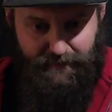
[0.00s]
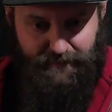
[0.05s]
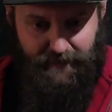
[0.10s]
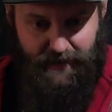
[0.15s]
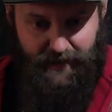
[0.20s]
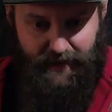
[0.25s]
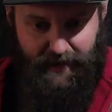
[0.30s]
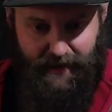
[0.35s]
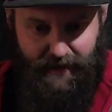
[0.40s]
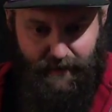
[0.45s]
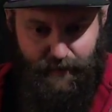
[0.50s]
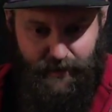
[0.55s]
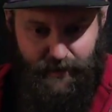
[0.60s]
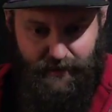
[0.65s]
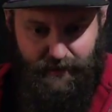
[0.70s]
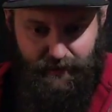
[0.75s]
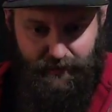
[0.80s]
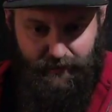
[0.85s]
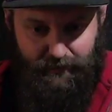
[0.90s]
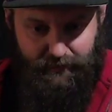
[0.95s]
army
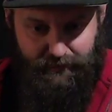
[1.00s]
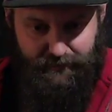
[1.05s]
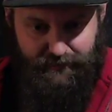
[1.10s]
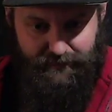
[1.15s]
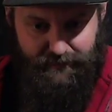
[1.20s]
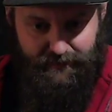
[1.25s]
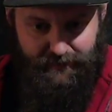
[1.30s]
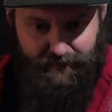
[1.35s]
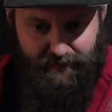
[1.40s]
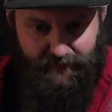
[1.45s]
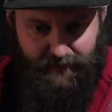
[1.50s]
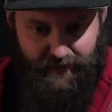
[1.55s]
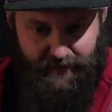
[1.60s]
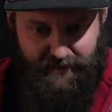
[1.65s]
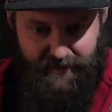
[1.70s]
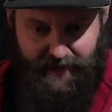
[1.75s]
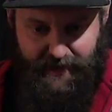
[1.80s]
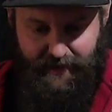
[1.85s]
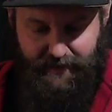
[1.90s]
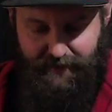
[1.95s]
of
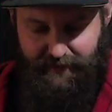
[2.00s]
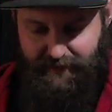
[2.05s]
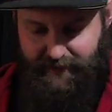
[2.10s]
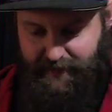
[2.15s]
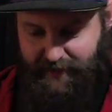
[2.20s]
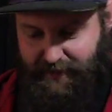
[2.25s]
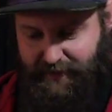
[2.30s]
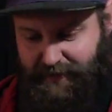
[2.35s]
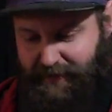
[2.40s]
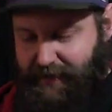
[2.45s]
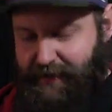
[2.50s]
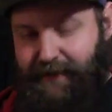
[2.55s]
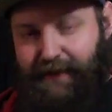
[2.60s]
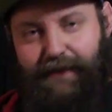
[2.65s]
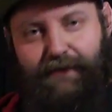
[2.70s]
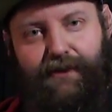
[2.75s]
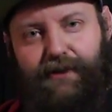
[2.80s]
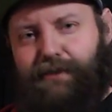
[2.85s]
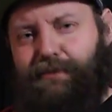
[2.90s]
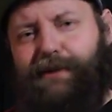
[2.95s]
attackers. I
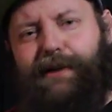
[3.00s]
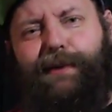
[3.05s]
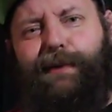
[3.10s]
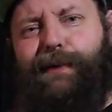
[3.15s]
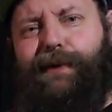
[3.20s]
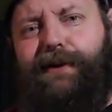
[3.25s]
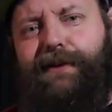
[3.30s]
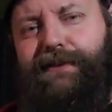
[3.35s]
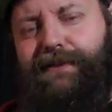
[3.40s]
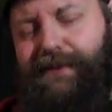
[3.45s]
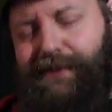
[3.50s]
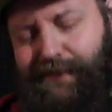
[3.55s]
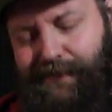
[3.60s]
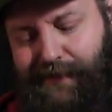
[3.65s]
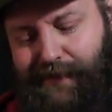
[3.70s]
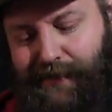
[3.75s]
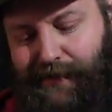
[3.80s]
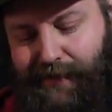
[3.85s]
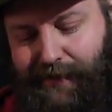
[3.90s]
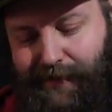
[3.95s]
love these big words.
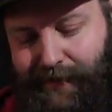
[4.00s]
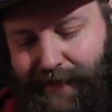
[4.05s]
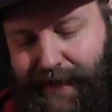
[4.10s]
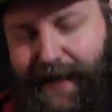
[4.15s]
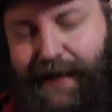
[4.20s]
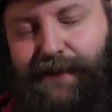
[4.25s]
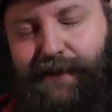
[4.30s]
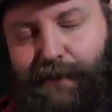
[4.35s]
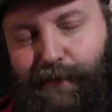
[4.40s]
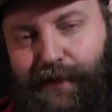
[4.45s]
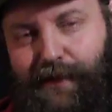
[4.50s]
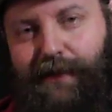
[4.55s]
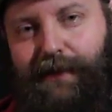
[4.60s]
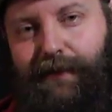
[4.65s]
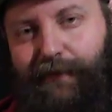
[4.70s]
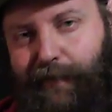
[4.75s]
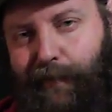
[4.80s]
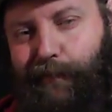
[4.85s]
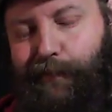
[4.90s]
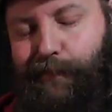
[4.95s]
I hate them, but I
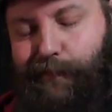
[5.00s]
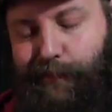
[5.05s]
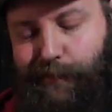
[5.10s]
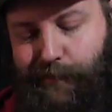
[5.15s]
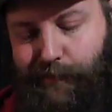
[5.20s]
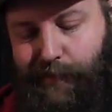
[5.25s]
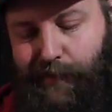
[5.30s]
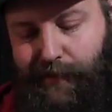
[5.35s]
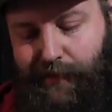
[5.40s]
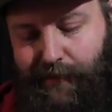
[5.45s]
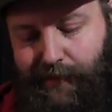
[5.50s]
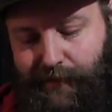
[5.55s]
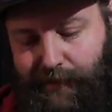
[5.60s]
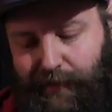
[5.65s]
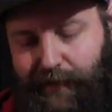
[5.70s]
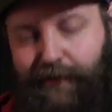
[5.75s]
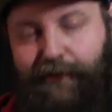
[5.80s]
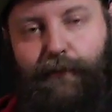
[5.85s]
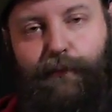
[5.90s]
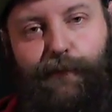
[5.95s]
love them. I
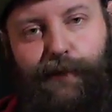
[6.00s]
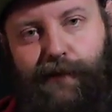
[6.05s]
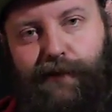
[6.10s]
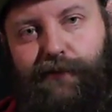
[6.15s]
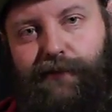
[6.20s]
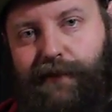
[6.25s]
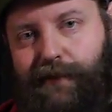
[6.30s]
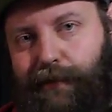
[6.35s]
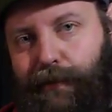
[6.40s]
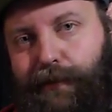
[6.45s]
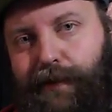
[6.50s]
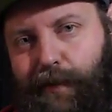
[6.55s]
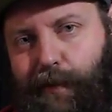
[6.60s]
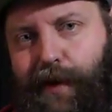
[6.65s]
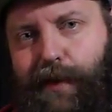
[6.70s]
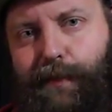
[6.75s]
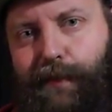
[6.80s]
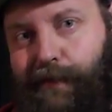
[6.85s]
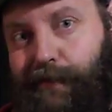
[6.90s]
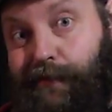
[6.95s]
love them because I can look them
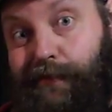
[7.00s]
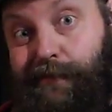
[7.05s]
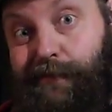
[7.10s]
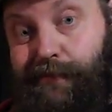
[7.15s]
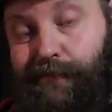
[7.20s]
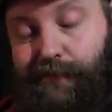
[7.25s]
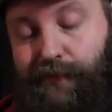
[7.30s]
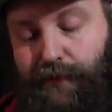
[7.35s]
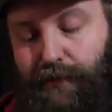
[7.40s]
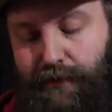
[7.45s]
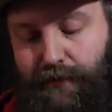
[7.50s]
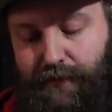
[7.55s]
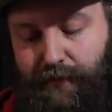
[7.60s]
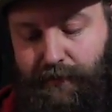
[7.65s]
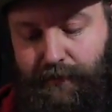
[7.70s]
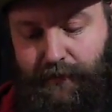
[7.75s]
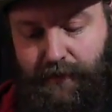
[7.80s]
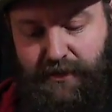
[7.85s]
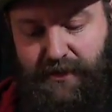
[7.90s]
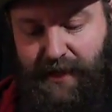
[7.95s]
up and use
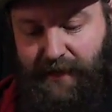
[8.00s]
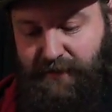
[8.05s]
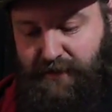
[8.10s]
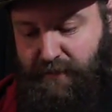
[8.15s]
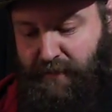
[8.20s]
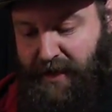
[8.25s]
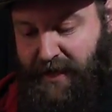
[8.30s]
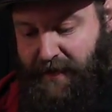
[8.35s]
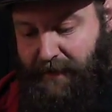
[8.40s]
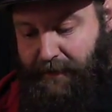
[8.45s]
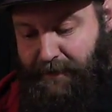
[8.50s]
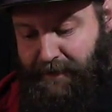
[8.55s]
them. Sound smart.